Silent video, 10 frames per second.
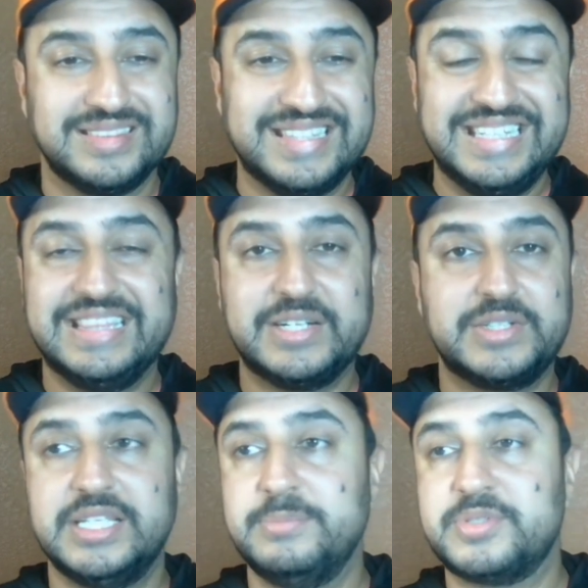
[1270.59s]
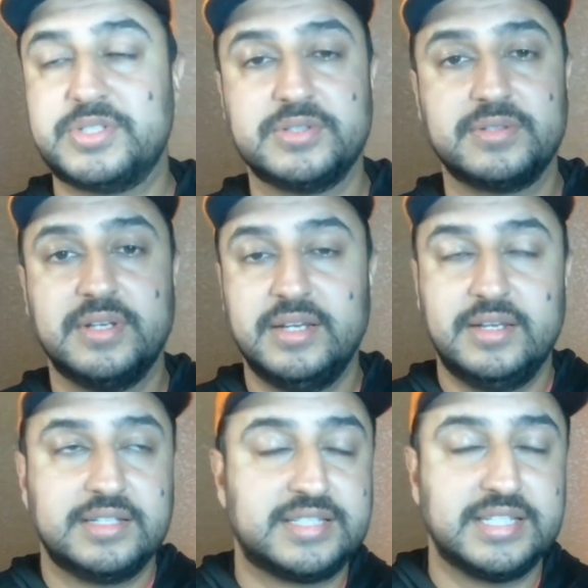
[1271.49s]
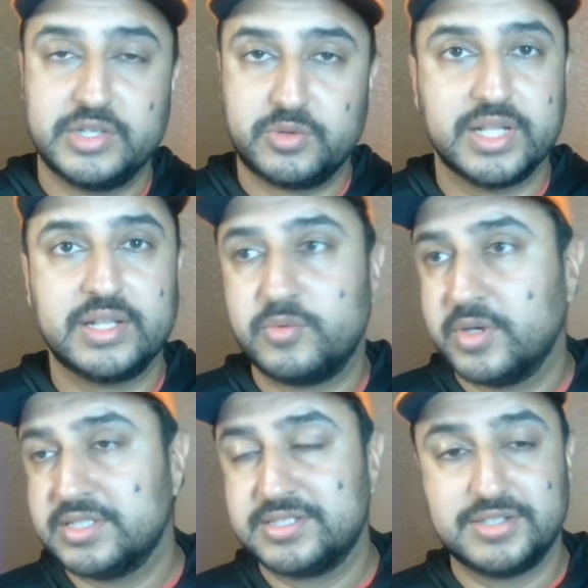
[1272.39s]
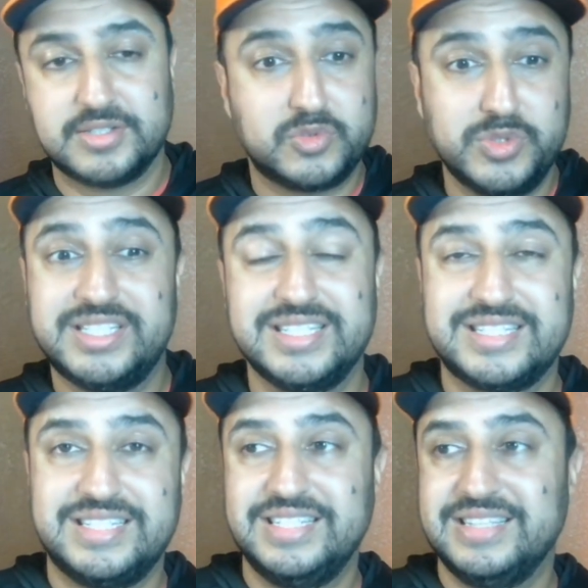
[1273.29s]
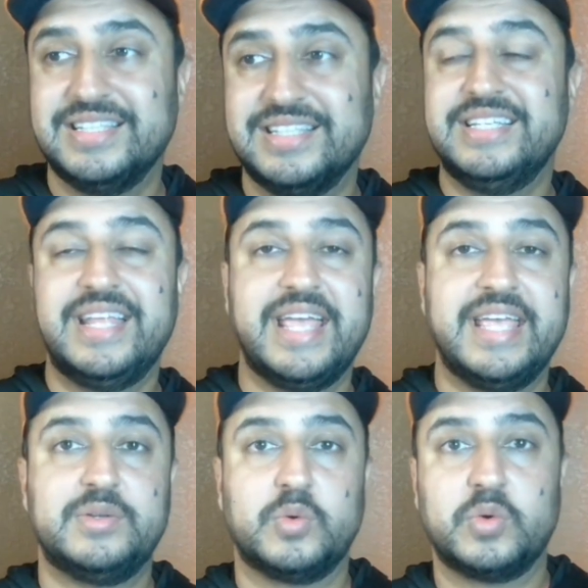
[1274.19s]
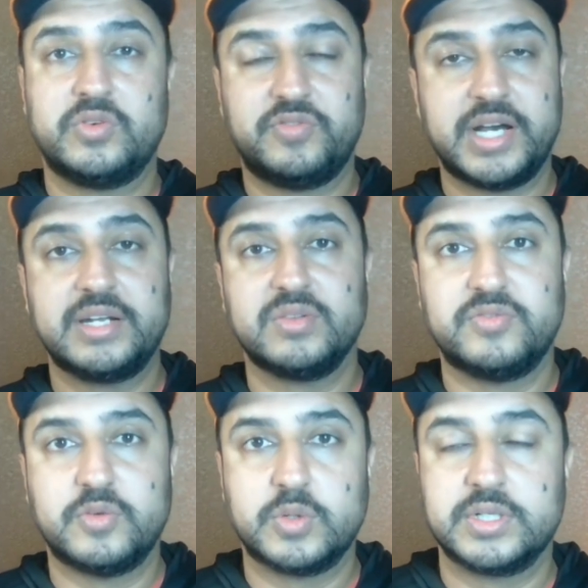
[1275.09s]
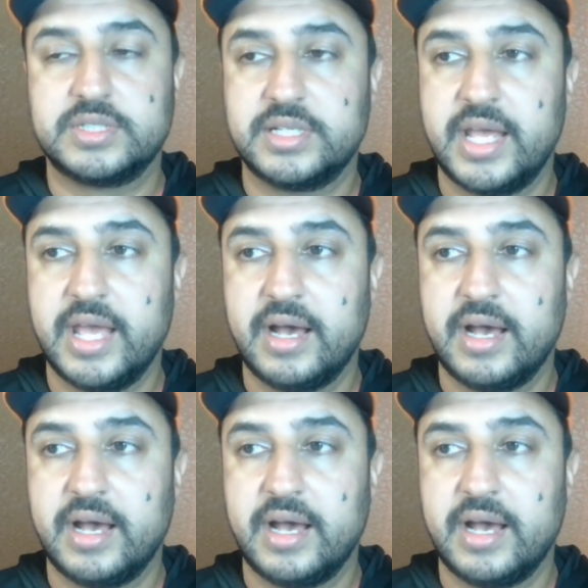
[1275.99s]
lead their teams to Cinderella runs to the Sweet 16, the Elite Eight, or Final Fours.